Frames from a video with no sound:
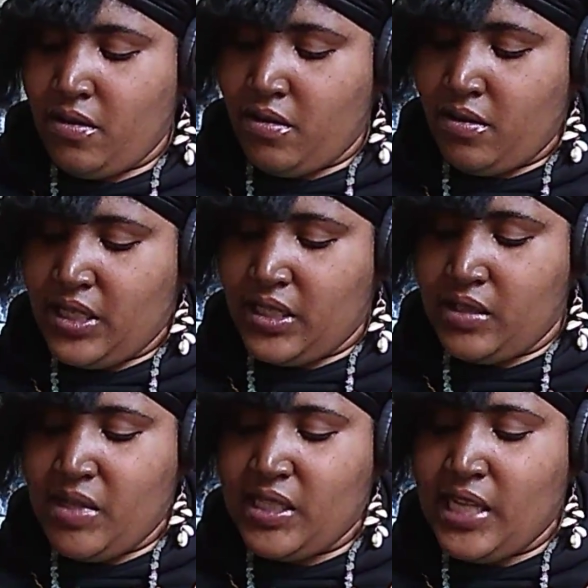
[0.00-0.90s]
This is
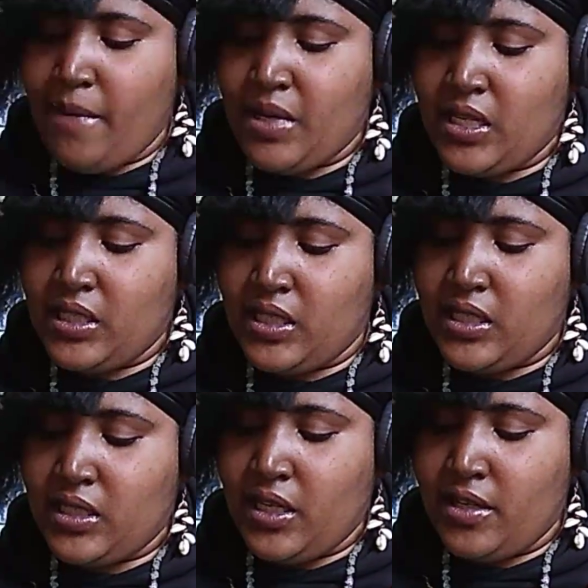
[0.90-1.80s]
me tapping into
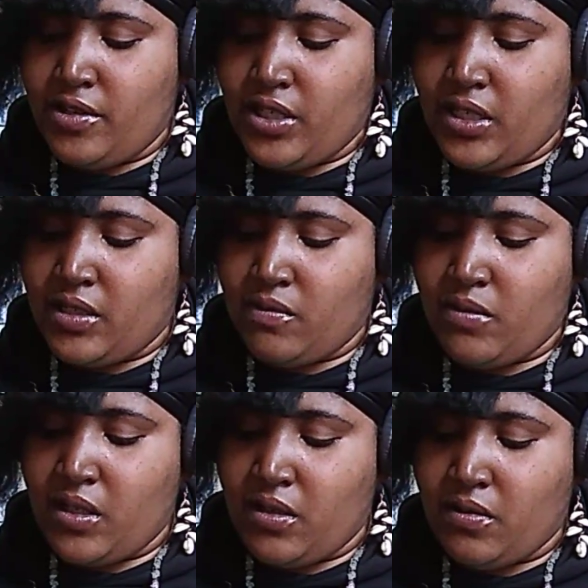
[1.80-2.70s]
this energy as
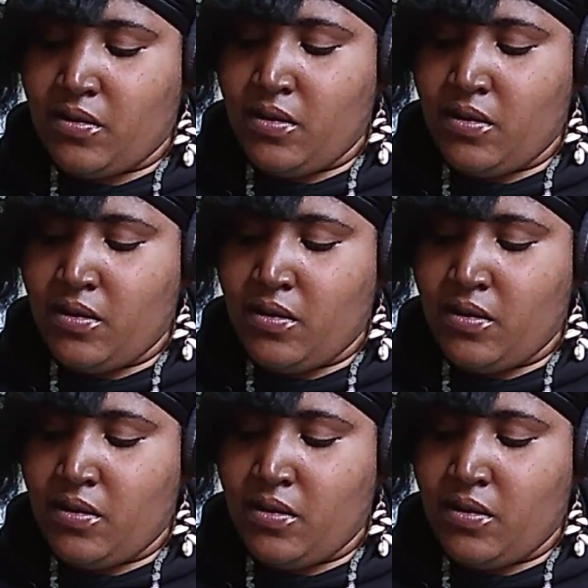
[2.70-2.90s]
well.